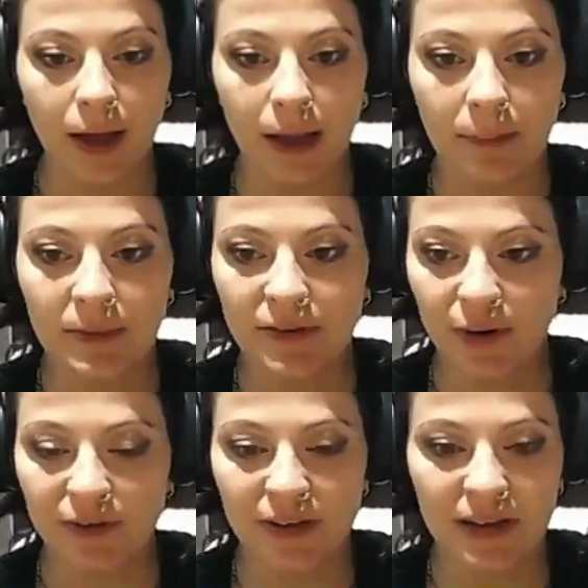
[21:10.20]
So I
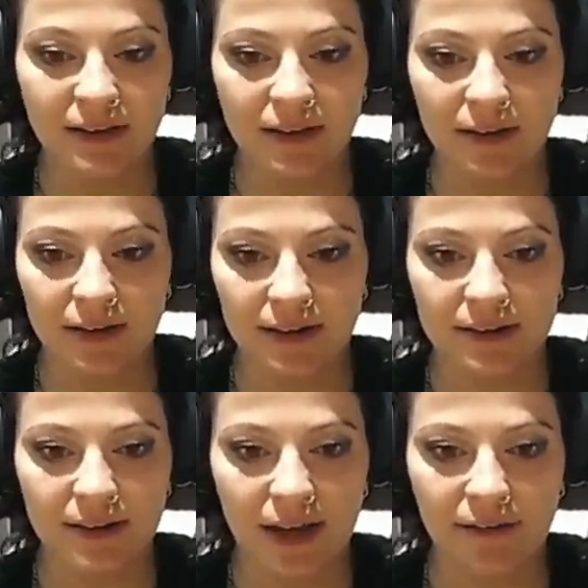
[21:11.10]
realized that there
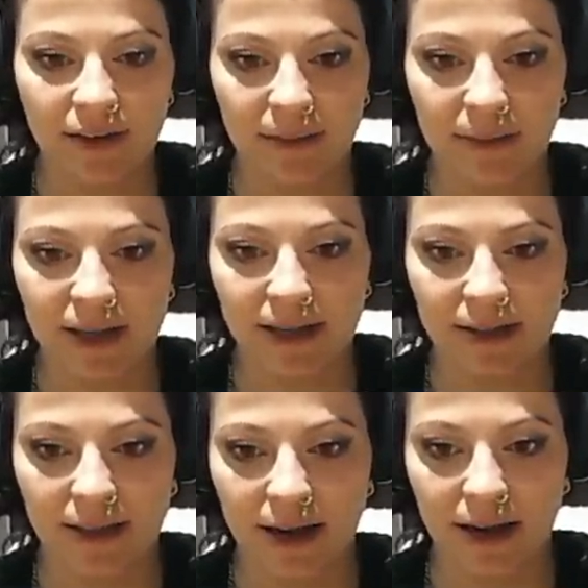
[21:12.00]
is a family
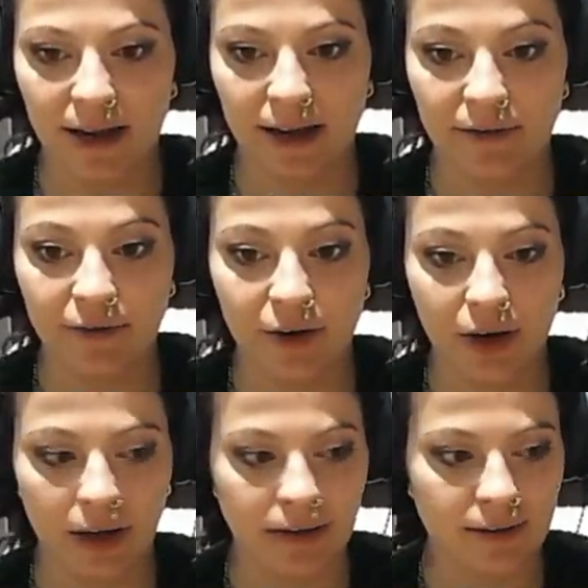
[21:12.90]
that I have
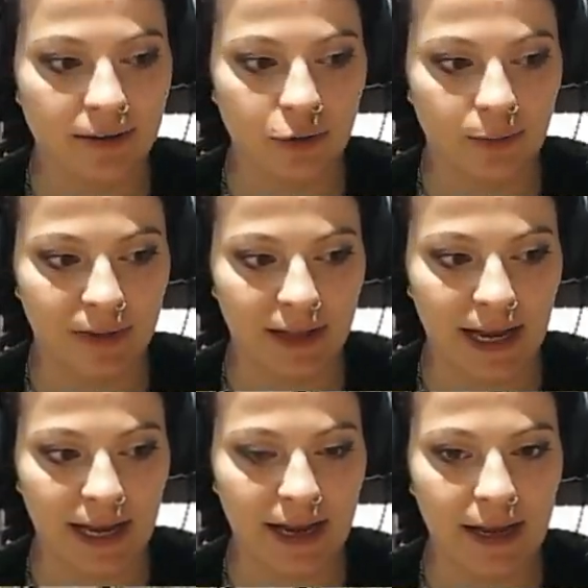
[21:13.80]
forgotten to
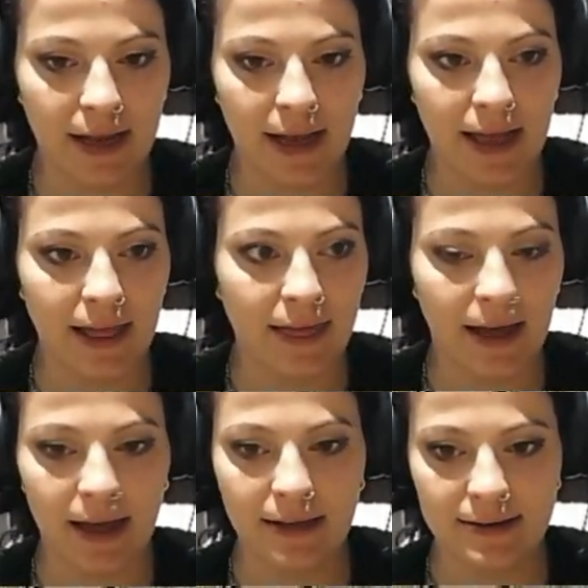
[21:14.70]
play, and
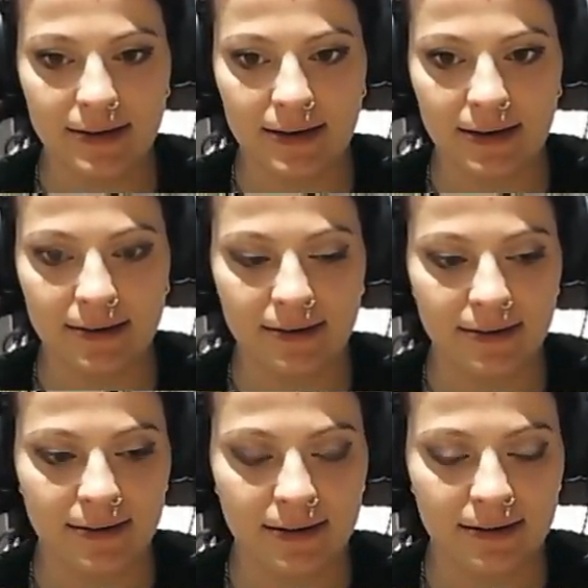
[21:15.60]
that is
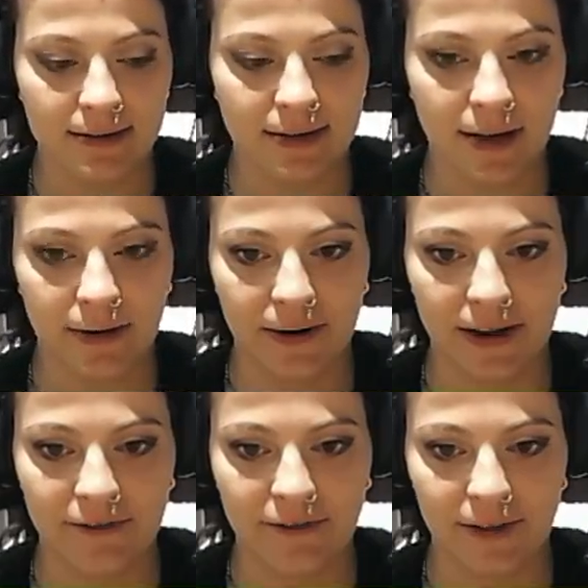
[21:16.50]
this Kierney
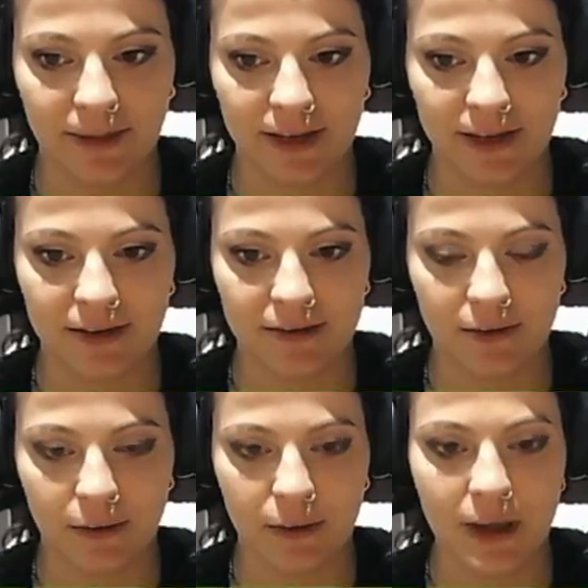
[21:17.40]
family.
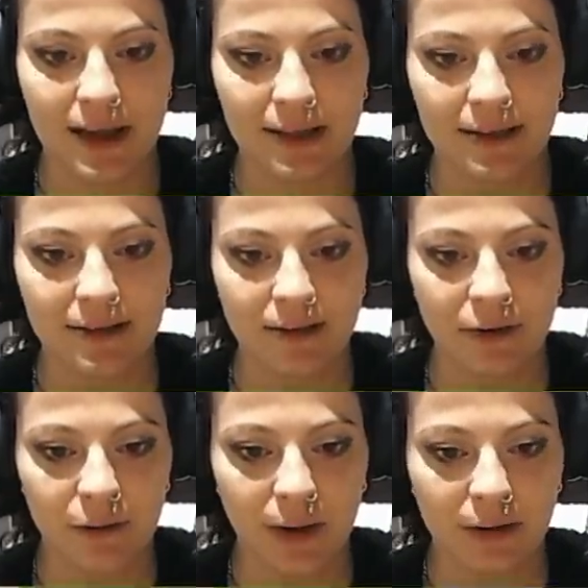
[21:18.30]
So this is a
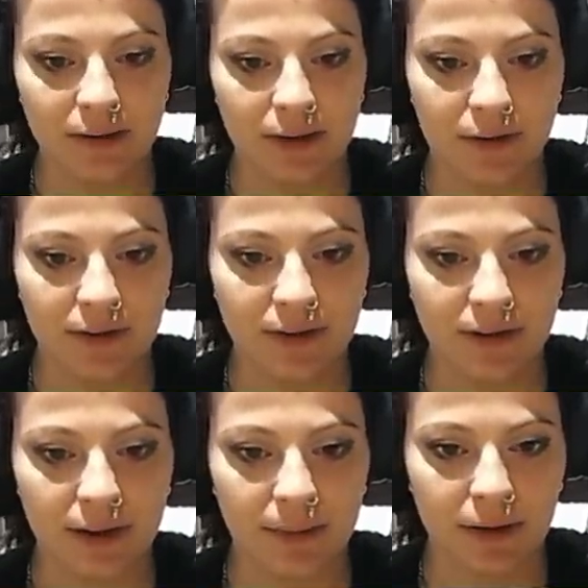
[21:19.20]
new house that I
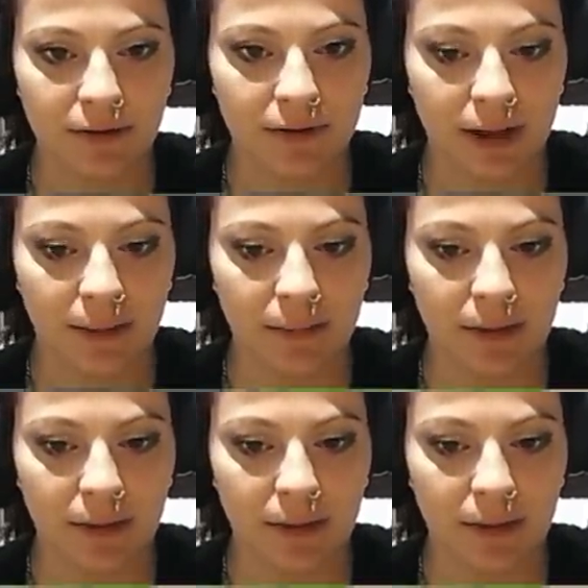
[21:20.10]
recently built for them.